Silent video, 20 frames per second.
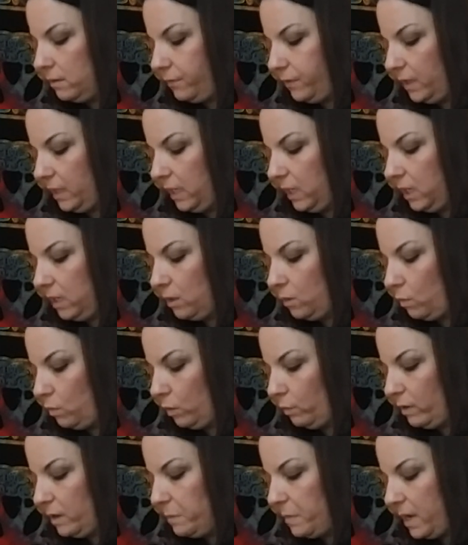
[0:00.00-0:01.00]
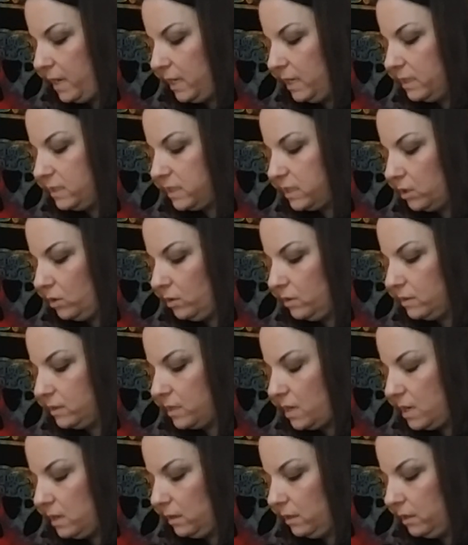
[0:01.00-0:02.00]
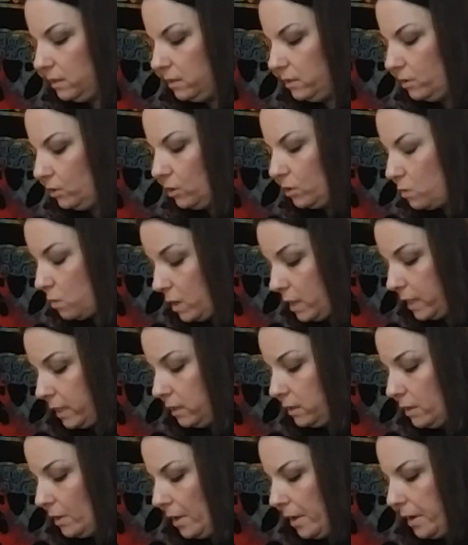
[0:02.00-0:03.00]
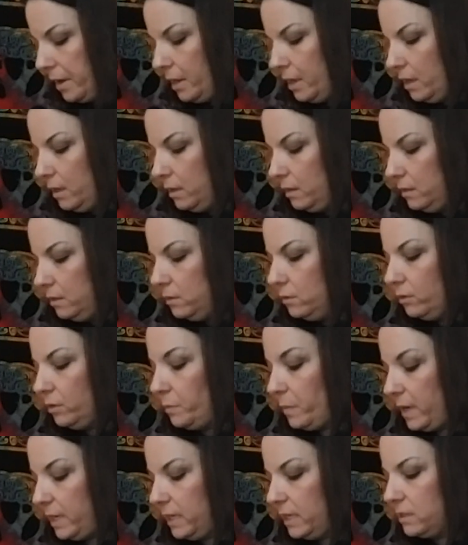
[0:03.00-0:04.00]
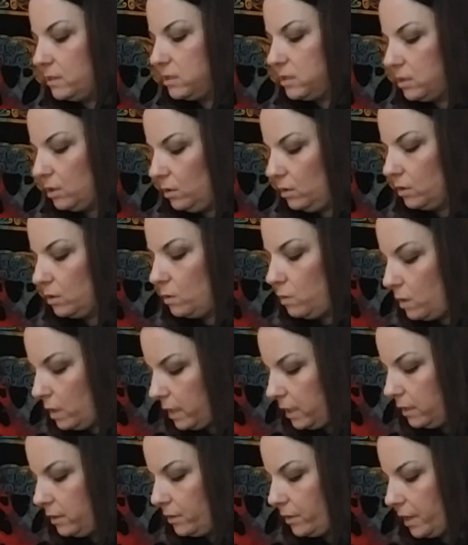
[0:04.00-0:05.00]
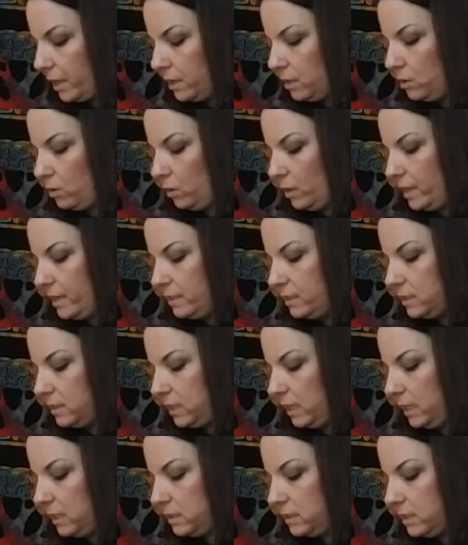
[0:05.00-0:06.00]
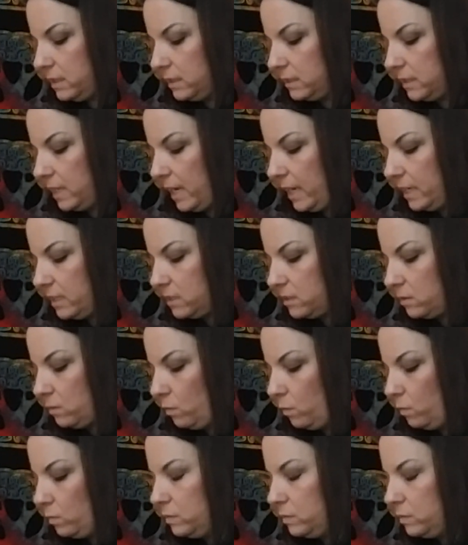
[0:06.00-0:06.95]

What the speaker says: fleeing, or remaining still and silent, or quiet. Remaining still and quiet. Okay. Your instinct dictates